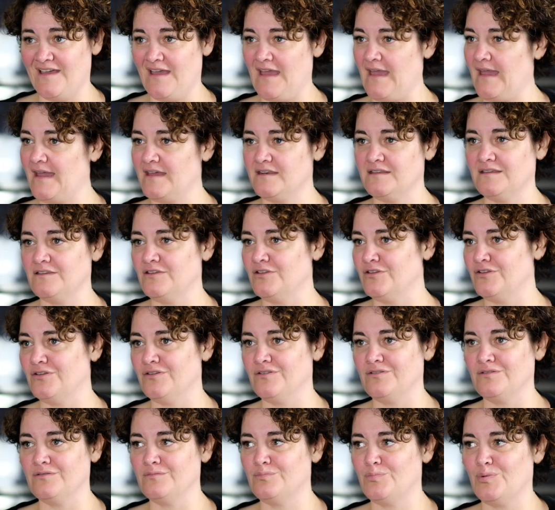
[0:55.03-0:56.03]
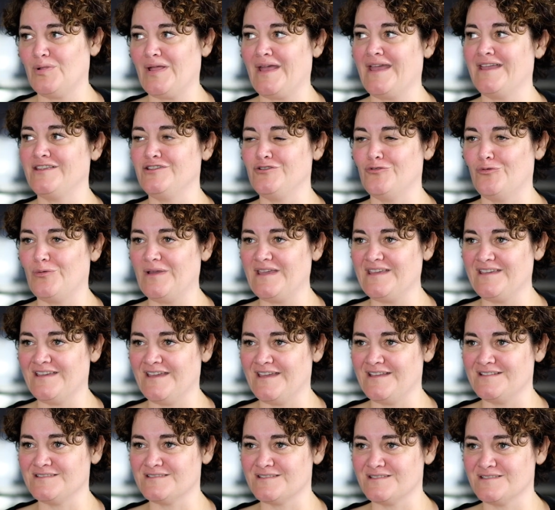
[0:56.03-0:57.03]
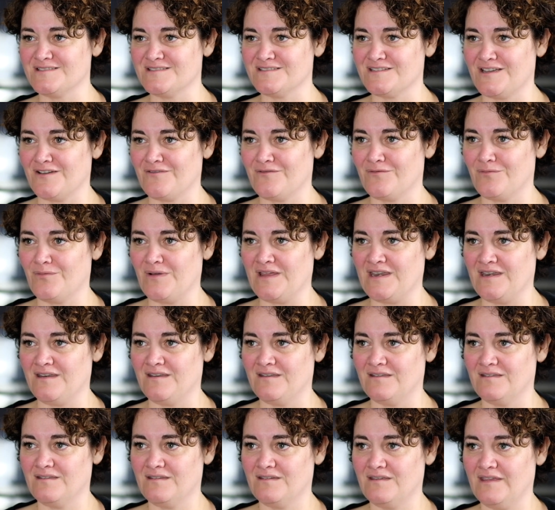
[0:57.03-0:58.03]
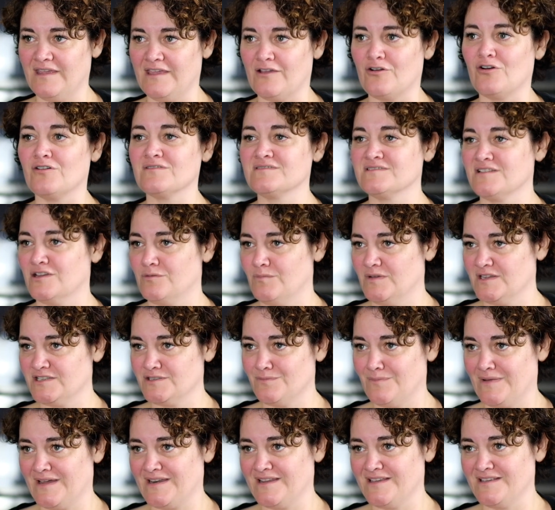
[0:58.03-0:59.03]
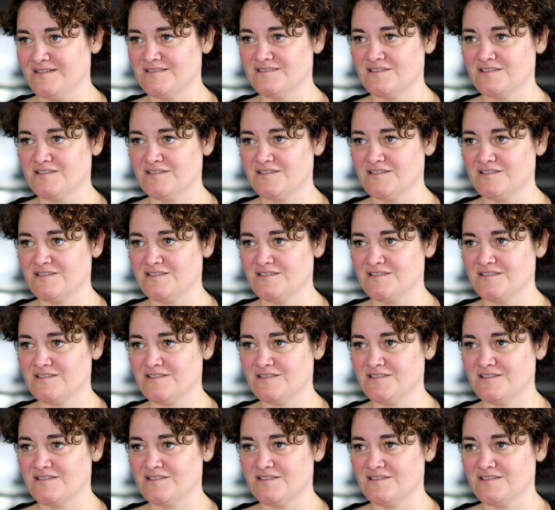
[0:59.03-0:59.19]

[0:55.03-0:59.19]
How do you plan your weekends and stuff when it costs so much money?